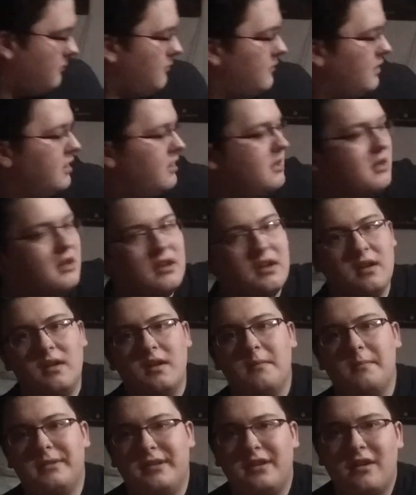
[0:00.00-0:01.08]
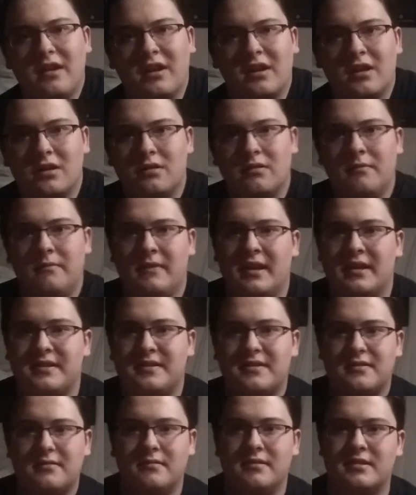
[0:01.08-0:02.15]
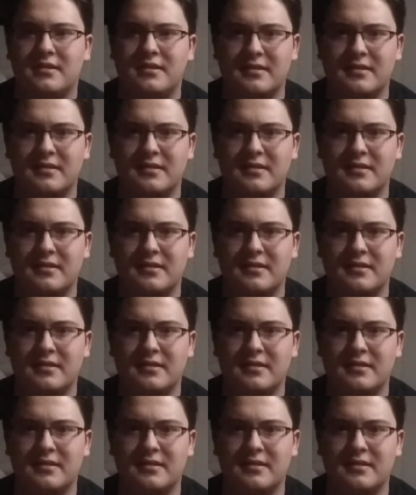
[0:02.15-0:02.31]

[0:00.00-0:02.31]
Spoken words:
But there you go. This